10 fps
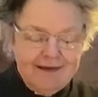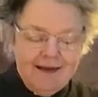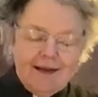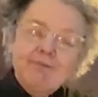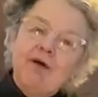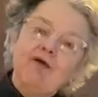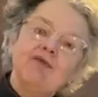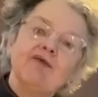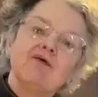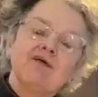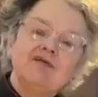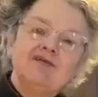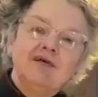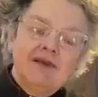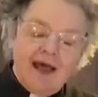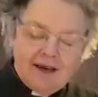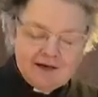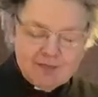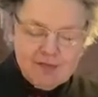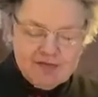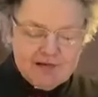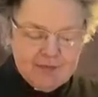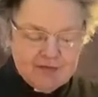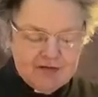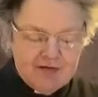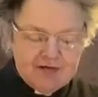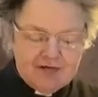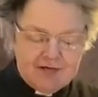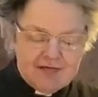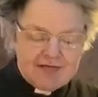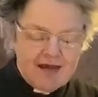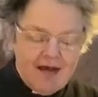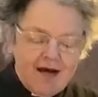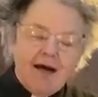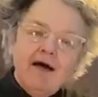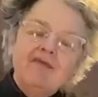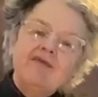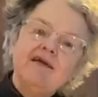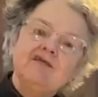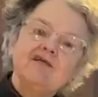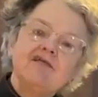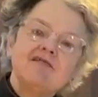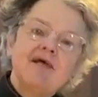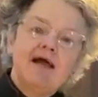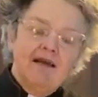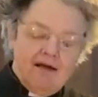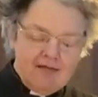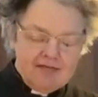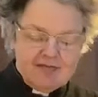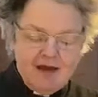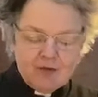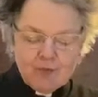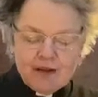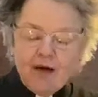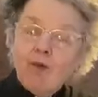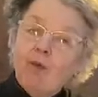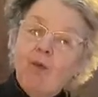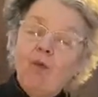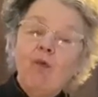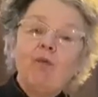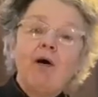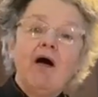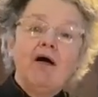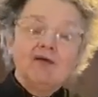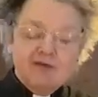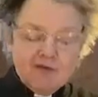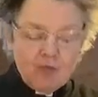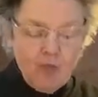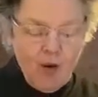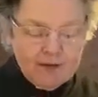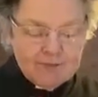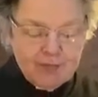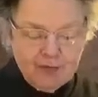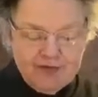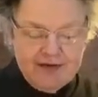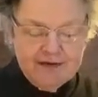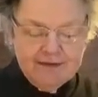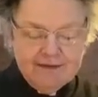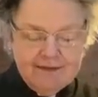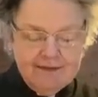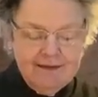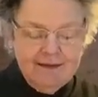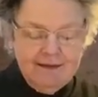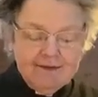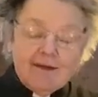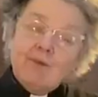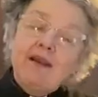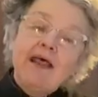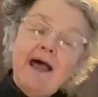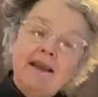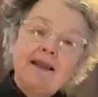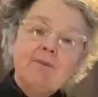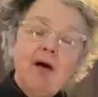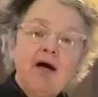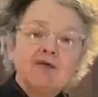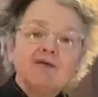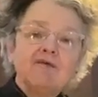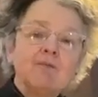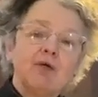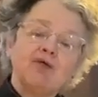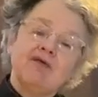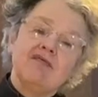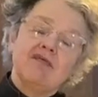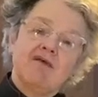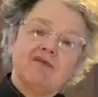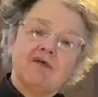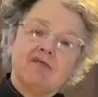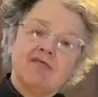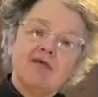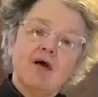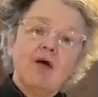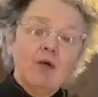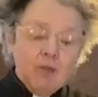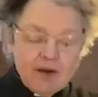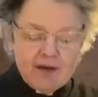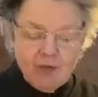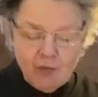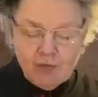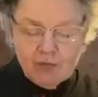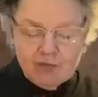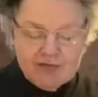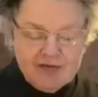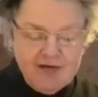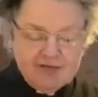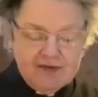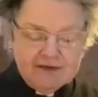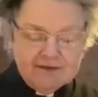In both the Christian and Muslim traditions, our teachers tell us that we are all part of one body, and that when any part of the body suffers, we all suffer.